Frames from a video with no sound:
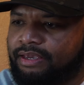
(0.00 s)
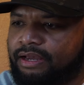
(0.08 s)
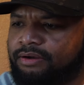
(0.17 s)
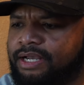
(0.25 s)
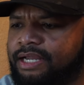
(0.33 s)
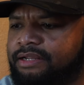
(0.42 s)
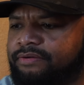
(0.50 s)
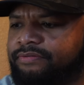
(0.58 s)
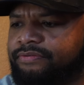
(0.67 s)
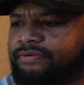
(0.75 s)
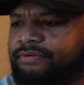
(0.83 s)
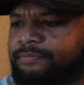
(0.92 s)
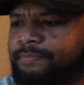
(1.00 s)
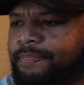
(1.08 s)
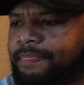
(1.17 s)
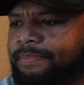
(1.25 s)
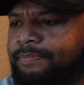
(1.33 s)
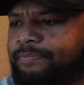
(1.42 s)
I'll kind of
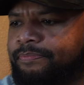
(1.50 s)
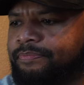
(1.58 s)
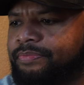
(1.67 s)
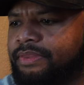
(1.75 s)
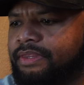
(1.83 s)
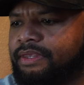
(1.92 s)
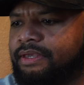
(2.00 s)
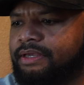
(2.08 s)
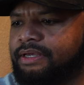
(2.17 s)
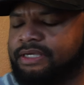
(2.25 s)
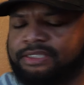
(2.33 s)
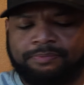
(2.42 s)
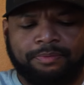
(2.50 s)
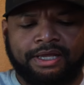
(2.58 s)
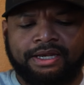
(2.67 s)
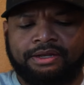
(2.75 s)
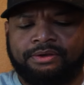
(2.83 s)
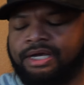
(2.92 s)

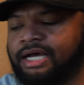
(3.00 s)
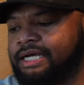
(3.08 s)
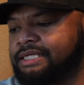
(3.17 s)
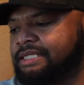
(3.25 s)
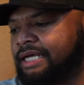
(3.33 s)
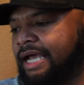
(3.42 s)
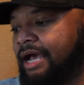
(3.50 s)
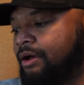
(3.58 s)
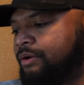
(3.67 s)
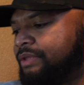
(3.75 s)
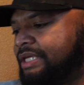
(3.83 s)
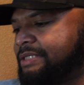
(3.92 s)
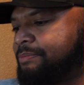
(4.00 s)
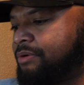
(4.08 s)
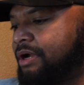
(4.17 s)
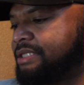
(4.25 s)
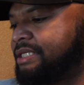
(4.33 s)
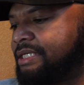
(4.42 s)
explain to you guys like how this
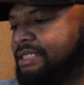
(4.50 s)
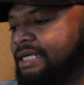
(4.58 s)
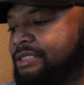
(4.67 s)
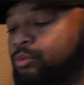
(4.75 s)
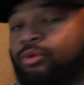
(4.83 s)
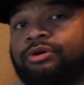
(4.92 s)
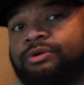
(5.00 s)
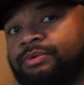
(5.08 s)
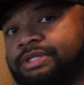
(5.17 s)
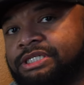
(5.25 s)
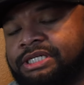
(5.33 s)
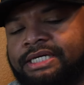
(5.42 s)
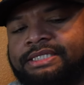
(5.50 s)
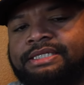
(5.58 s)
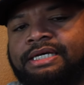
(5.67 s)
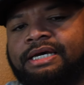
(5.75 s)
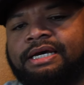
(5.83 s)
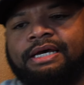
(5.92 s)
process has worked with
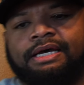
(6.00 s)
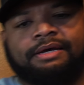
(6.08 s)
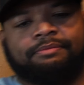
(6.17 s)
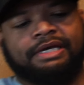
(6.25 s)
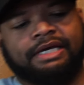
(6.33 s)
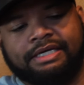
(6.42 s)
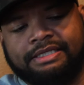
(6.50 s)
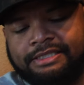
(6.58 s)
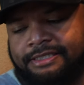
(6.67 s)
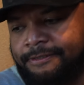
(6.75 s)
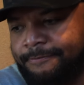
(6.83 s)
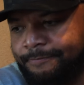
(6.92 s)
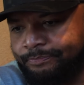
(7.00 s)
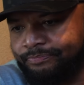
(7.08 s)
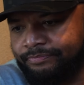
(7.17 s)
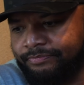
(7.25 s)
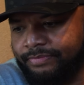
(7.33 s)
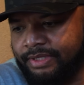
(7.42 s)
Jess, because
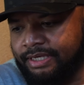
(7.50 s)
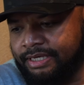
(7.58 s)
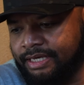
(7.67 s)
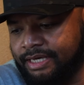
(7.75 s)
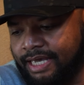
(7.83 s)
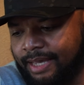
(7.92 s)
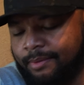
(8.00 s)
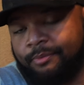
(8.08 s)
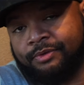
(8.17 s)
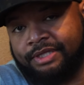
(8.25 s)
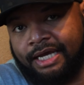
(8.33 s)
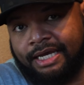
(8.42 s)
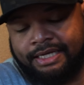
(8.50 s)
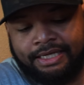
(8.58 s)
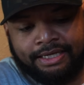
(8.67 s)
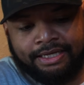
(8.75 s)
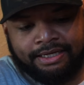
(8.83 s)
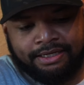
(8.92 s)
he came up with the
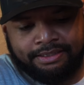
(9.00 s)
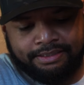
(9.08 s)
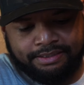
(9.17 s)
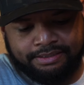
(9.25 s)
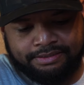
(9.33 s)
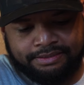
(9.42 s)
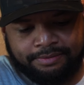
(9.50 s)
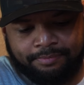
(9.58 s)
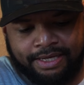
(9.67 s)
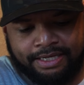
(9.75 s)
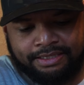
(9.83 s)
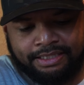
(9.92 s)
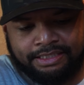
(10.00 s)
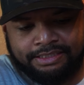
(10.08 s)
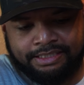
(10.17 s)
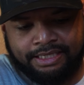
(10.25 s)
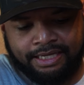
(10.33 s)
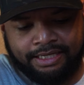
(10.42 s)
idea to make
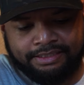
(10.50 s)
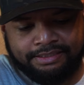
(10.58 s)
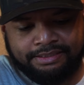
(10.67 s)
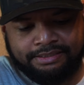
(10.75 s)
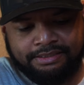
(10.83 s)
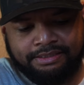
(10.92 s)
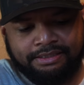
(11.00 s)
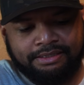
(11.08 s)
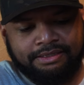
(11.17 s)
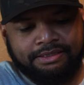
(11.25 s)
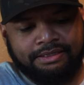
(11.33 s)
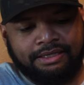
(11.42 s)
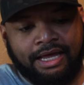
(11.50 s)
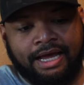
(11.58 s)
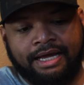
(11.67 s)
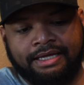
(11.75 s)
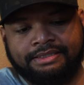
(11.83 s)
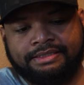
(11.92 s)
these kits
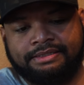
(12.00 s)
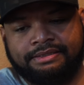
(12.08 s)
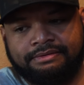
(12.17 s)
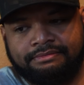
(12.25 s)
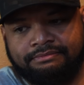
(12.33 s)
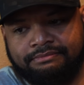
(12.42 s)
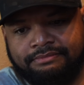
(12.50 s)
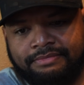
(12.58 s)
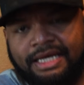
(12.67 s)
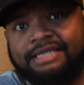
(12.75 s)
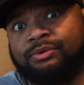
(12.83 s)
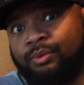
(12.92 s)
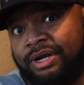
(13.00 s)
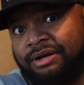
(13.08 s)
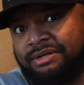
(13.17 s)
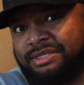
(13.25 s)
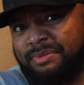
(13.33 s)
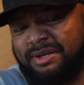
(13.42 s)
last
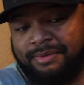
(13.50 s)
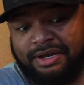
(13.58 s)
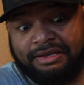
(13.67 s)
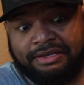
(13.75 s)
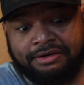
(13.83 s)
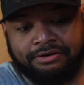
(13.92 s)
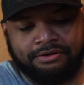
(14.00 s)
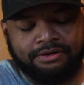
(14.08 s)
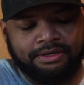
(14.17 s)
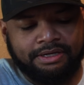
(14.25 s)
winter. It's been about a year.